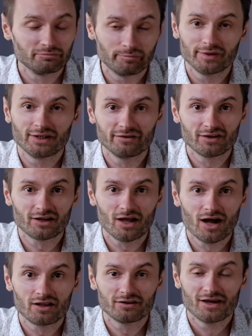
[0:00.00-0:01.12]
believe it or
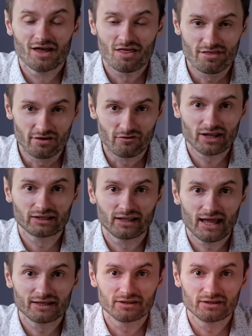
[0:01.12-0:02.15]
not, the Red Light